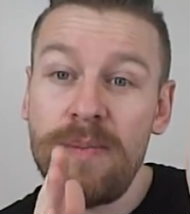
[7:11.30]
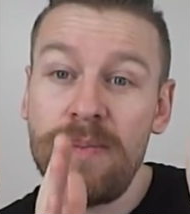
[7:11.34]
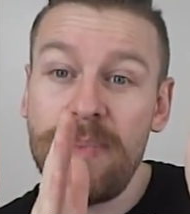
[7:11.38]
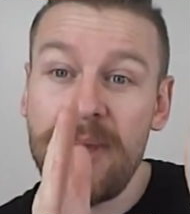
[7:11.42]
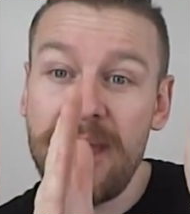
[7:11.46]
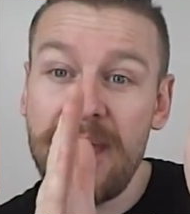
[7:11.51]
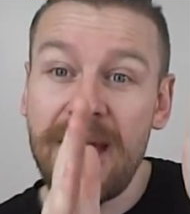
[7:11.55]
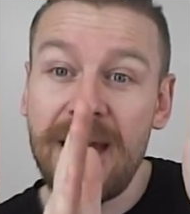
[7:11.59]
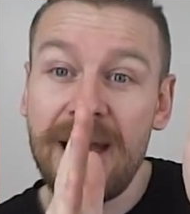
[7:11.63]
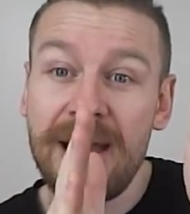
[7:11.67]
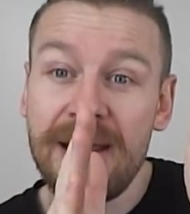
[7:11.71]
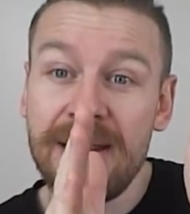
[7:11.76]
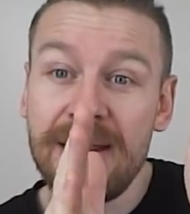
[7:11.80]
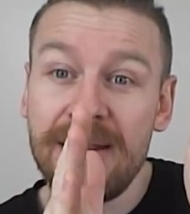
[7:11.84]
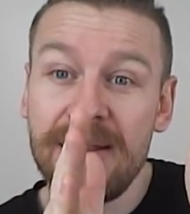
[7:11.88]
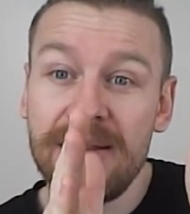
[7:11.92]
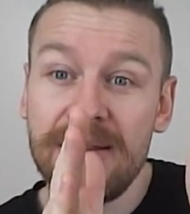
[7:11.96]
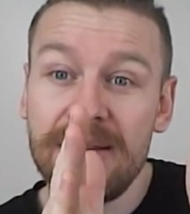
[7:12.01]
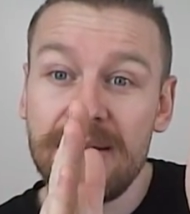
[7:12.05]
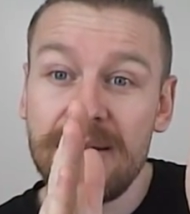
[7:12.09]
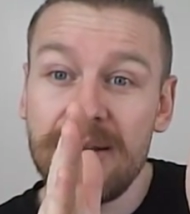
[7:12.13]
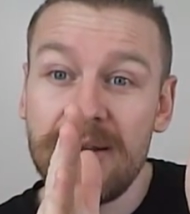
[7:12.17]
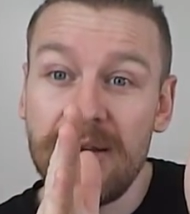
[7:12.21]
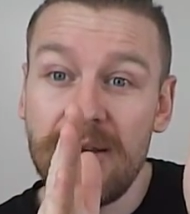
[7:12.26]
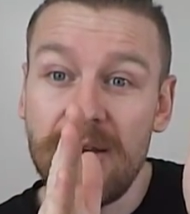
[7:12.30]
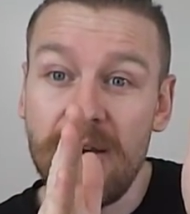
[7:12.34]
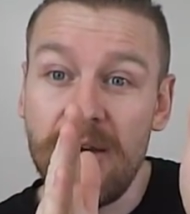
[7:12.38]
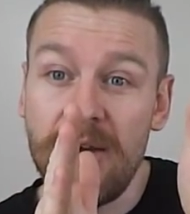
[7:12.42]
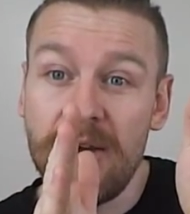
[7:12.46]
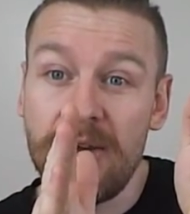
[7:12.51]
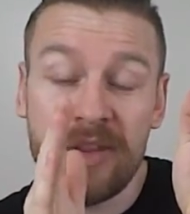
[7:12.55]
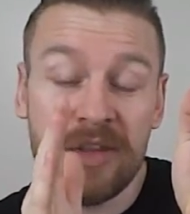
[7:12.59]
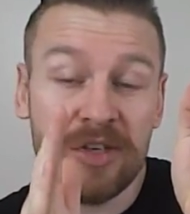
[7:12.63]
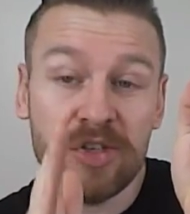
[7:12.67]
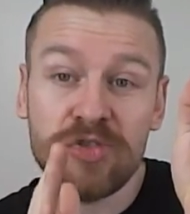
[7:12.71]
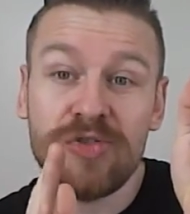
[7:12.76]
behind
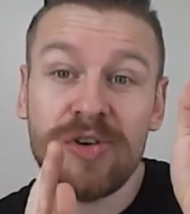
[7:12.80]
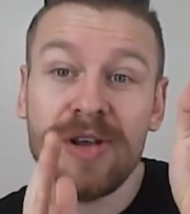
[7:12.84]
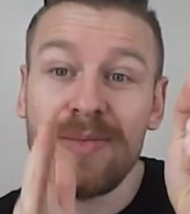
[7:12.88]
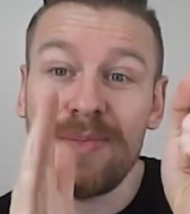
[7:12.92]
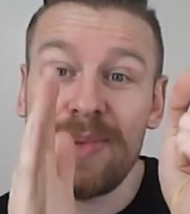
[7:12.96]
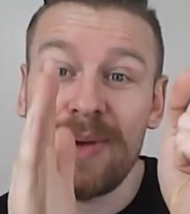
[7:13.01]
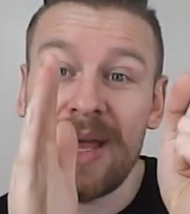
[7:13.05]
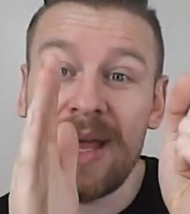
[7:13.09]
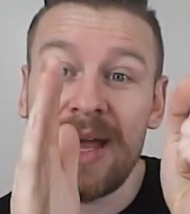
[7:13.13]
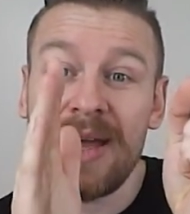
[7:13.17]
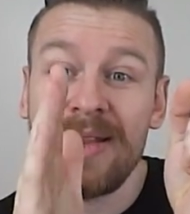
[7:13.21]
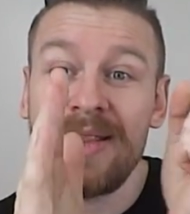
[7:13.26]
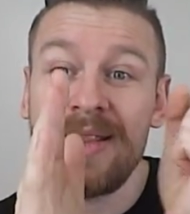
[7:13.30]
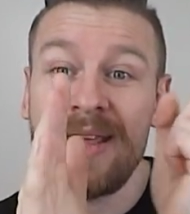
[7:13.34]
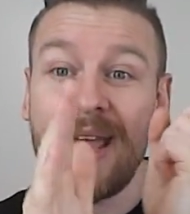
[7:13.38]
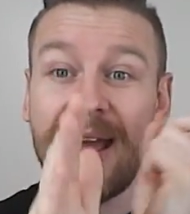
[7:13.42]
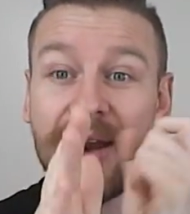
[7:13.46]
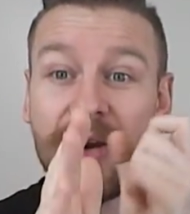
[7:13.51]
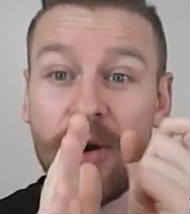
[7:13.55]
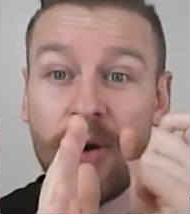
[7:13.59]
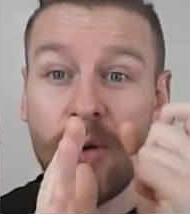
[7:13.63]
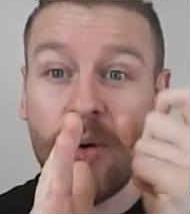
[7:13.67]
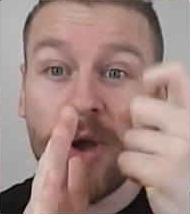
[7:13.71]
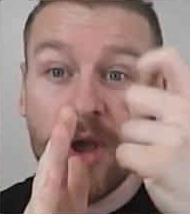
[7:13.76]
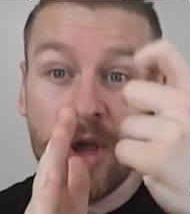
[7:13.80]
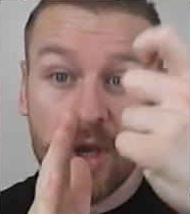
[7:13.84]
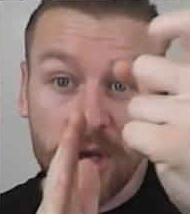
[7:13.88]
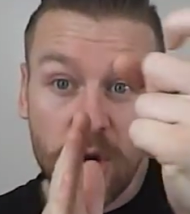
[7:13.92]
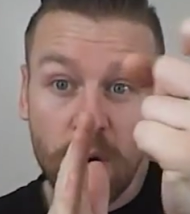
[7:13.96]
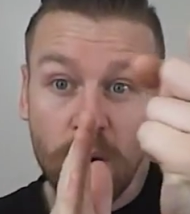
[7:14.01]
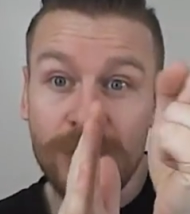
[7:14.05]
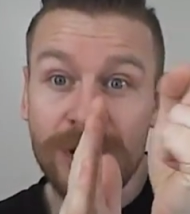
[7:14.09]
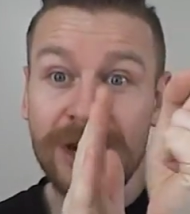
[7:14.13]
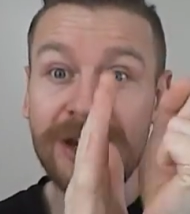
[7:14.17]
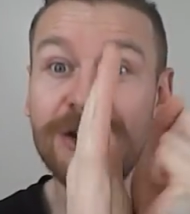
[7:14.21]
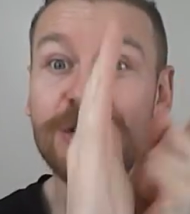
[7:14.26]
the string behind the arrow
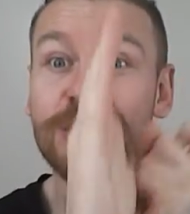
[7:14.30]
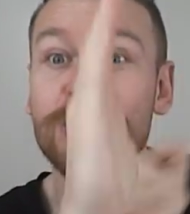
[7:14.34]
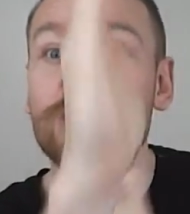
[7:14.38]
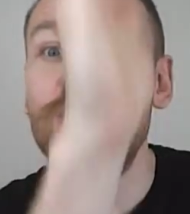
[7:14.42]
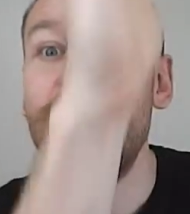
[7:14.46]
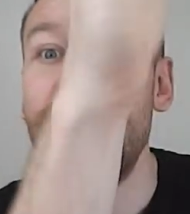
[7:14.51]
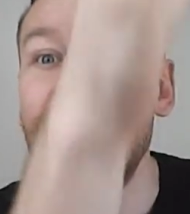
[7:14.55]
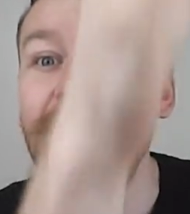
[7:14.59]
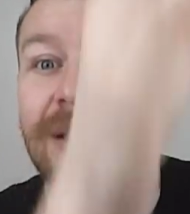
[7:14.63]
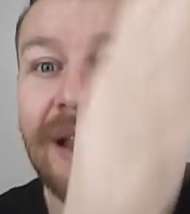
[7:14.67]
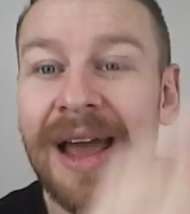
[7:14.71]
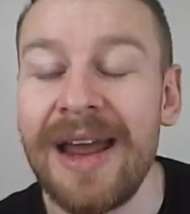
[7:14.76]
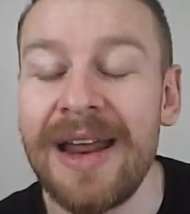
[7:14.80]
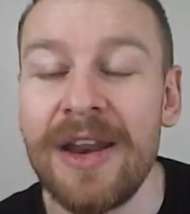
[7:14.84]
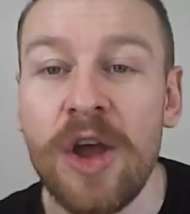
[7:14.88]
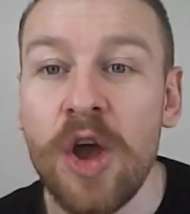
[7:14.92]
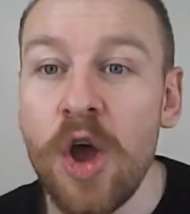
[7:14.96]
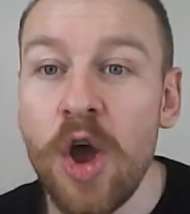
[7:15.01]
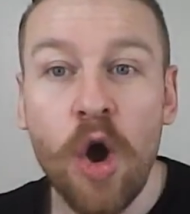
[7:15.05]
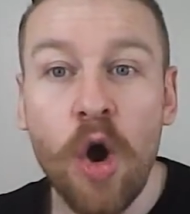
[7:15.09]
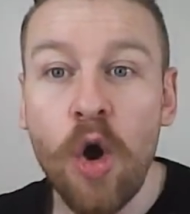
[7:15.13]
going in a straight line.